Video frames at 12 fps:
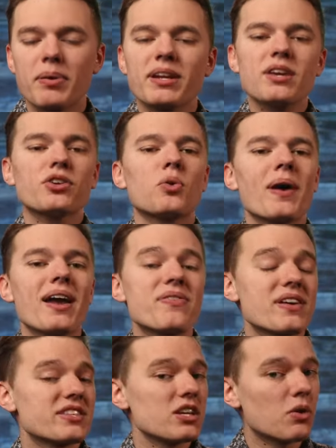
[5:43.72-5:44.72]
But either way,
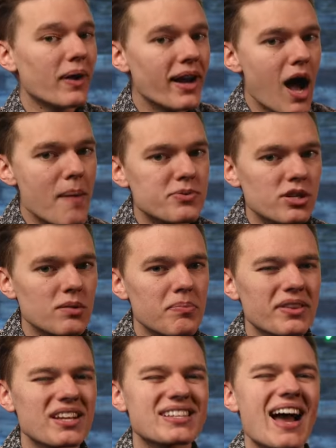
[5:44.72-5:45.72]
that's a great option,
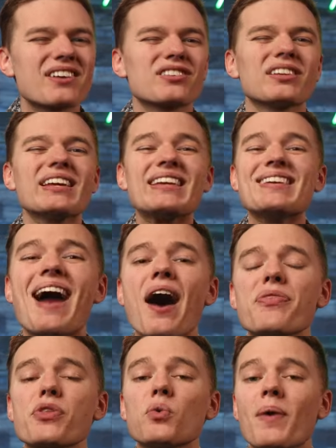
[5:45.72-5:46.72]
but that's actually
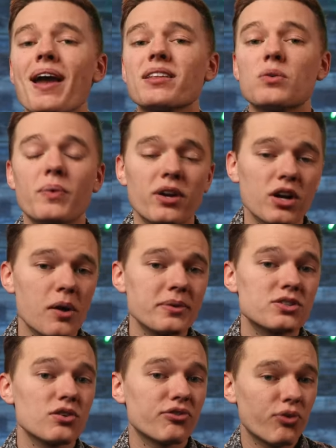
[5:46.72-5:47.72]
not the way that we are
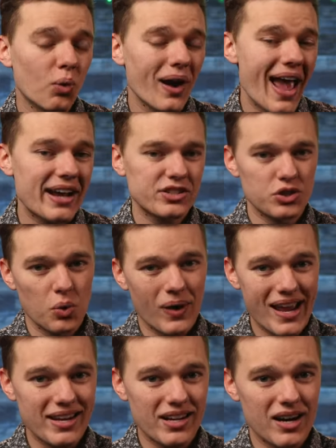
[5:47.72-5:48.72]
going to 4x your
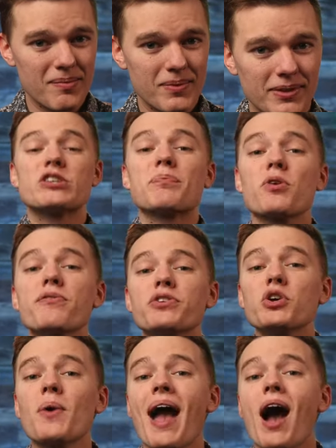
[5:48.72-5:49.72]
income. To prove
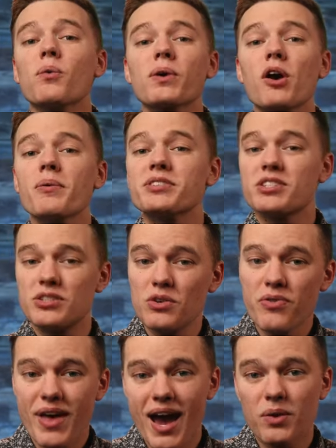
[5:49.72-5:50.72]
to you how we're going to
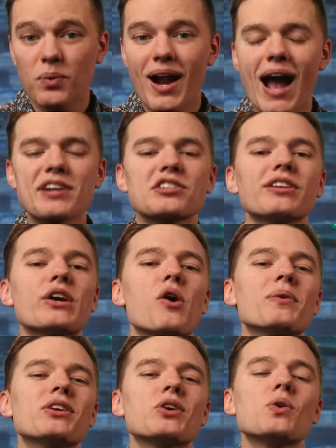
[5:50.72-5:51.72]
do that, we're actually
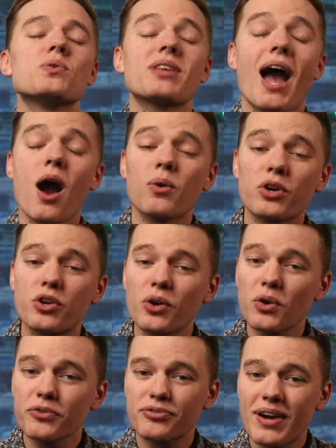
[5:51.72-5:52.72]
going to use our
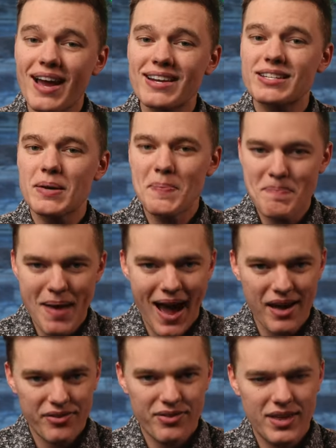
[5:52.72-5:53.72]
good old friend
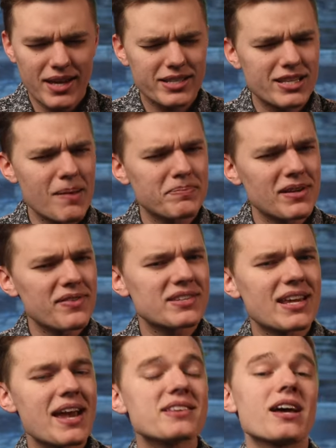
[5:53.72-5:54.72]
math, except in this
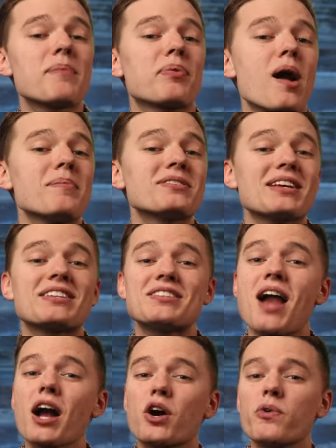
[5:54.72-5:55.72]
case, I promise it's
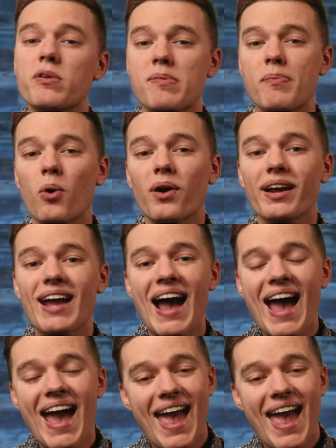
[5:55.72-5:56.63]
not going to be boring.